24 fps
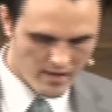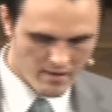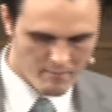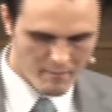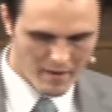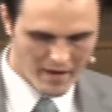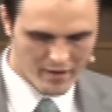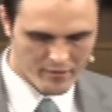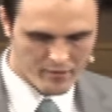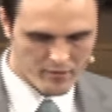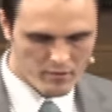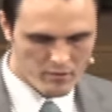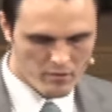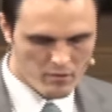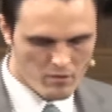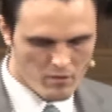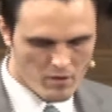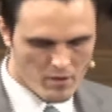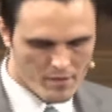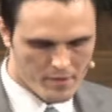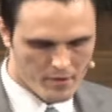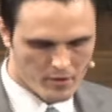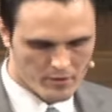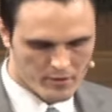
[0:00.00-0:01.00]
In Matthew
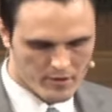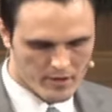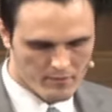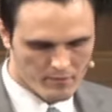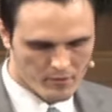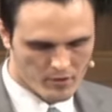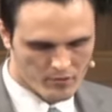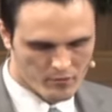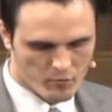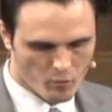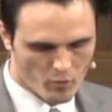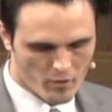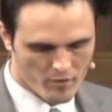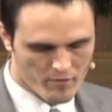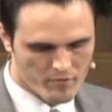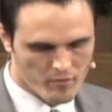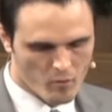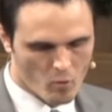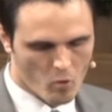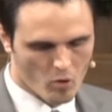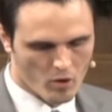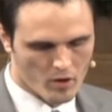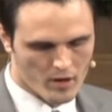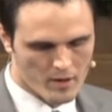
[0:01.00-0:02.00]
13, verse
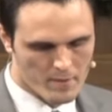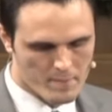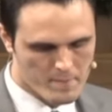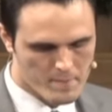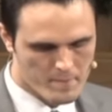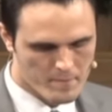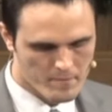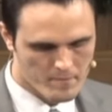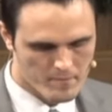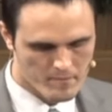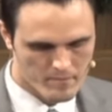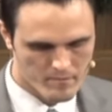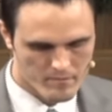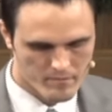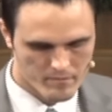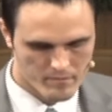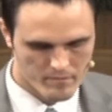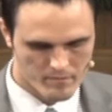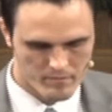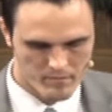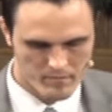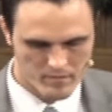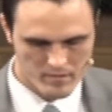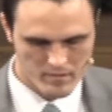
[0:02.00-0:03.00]
44,
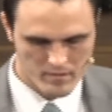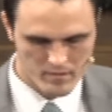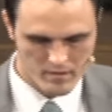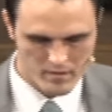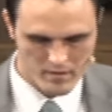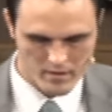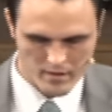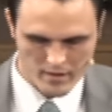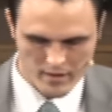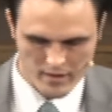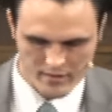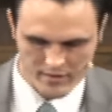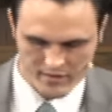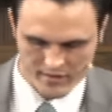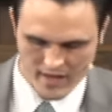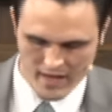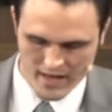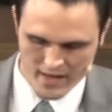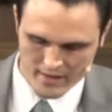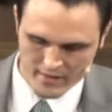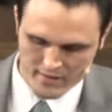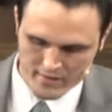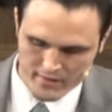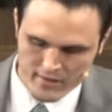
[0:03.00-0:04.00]
it
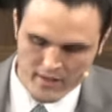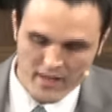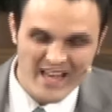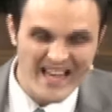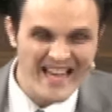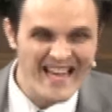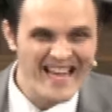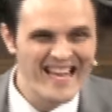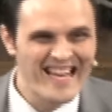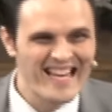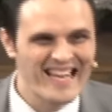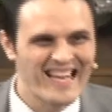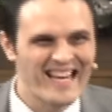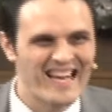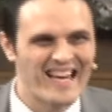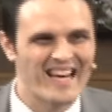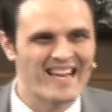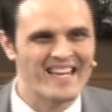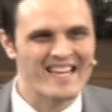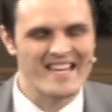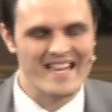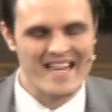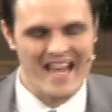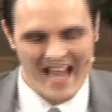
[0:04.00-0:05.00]
says,
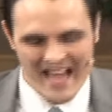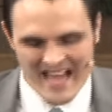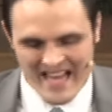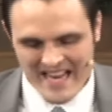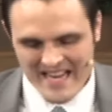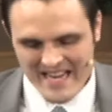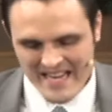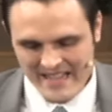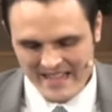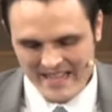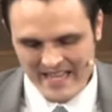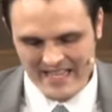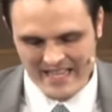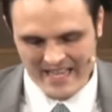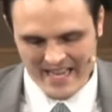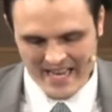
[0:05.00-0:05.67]
Again, the